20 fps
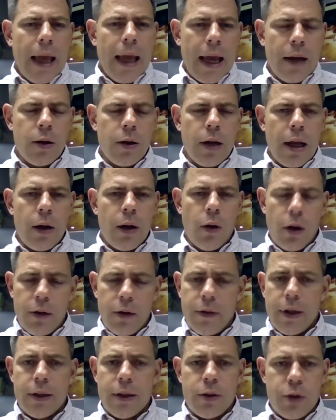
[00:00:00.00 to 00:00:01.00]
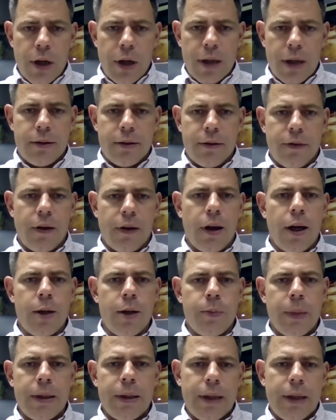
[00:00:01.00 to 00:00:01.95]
And a lot of it is justified.